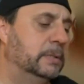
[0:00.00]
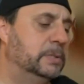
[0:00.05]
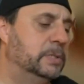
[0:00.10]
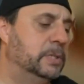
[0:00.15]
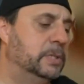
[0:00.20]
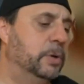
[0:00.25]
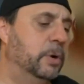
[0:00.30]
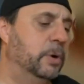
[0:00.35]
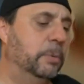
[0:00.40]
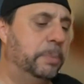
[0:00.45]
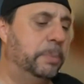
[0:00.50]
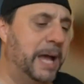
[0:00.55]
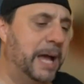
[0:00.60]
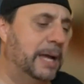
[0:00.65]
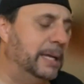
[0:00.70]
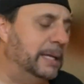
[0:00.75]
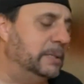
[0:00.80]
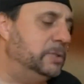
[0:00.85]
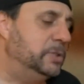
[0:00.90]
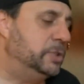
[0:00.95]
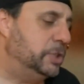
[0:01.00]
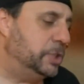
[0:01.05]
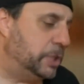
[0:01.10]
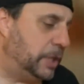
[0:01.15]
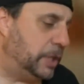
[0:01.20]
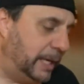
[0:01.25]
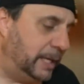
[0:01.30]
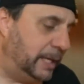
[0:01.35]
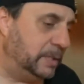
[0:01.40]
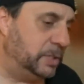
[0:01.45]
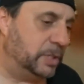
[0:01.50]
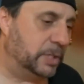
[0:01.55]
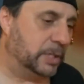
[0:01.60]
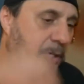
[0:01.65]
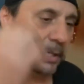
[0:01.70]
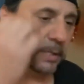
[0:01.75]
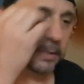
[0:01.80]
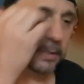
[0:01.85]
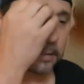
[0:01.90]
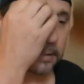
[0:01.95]
To go back and change
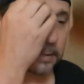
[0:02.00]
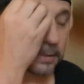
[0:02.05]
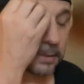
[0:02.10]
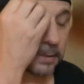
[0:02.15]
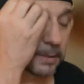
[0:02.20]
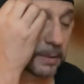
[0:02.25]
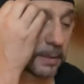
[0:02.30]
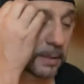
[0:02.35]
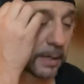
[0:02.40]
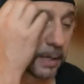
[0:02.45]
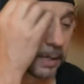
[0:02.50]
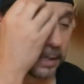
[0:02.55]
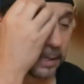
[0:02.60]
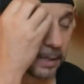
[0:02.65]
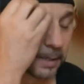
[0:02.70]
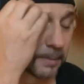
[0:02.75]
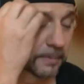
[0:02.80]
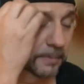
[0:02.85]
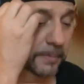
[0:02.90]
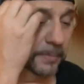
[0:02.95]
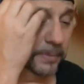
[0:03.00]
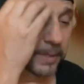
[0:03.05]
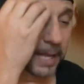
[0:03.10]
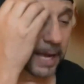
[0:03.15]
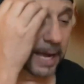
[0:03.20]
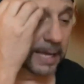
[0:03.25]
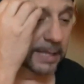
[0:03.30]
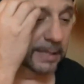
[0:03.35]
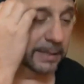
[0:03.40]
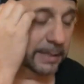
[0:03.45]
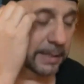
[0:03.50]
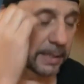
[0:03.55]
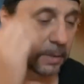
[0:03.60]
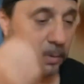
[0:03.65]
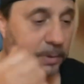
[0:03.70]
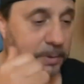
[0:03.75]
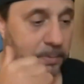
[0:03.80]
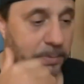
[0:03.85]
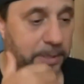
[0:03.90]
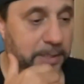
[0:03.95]
it, I think
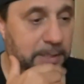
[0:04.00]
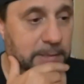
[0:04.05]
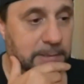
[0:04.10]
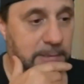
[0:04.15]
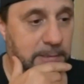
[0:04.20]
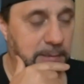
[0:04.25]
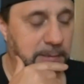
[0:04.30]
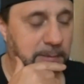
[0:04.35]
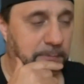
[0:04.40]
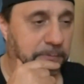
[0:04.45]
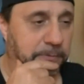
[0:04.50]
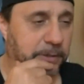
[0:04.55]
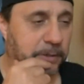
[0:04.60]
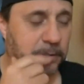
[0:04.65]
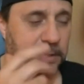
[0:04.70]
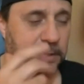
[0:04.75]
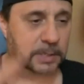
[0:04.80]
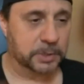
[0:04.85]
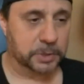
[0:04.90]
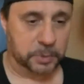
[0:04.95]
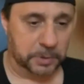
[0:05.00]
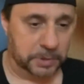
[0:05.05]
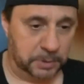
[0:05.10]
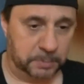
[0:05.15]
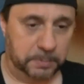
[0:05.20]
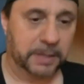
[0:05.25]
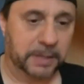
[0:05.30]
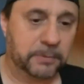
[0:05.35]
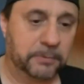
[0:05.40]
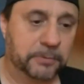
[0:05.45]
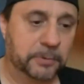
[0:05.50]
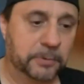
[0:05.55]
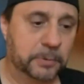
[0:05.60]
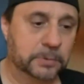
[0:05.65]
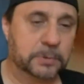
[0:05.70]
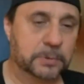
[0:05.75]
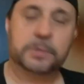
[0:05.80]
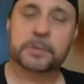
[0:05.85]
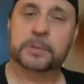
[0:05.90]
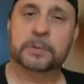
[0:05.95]
would be very
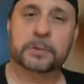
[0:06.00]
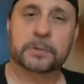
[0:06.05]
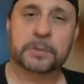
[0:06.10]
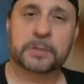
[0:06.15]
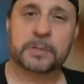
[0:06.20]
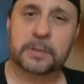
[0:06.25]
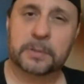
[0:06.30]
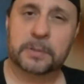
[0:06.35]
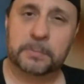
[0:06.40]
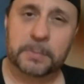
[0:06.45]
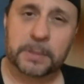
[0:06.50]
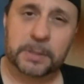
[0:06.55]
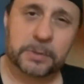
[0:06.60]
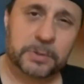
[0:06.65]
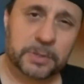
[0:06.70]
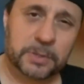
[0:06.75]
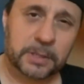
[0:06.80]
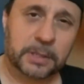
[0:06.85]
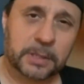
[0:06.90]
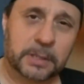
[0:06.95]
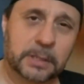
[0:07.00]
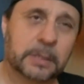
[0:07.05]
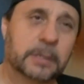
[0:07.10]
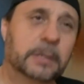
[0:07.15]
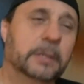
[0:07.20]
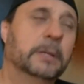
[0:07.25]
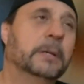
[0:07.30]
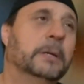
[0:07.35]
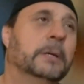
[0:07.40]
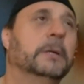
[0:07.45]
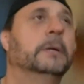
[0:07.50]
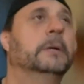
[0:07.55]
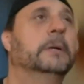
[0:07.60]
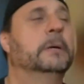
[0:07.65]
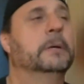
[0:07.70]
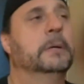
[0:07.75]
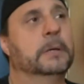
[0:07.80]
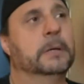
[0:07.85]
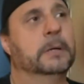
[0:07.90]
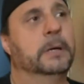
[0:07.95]
disrespectful to the music,
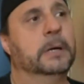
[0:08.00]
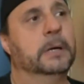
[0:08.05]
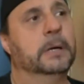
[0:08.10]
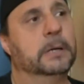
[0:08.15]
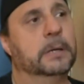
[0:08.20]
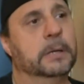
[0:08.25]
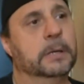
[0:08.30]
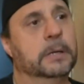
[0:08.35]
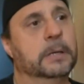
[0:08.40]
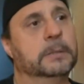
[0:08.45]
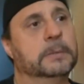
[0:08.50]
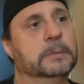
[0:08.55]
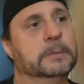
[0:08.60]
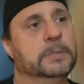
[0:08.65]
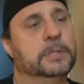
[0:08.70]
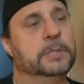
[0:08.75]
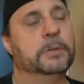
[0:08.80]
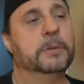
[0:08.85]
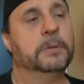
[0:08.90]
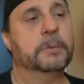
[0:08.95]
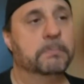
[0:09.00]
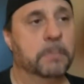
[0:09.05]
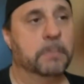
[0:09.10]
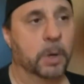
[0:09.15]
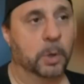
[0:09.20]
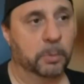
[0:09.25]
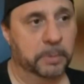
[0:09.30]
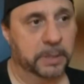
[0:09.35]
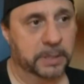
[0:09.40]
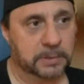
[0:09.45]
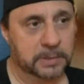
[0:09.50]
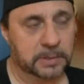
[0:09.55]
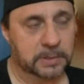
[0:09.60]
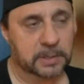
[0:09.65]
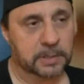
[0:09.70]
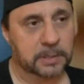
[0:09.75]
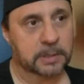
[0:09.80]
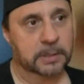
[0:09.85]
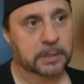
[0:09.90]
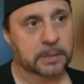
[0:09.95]
to the
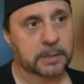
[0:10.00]
moment,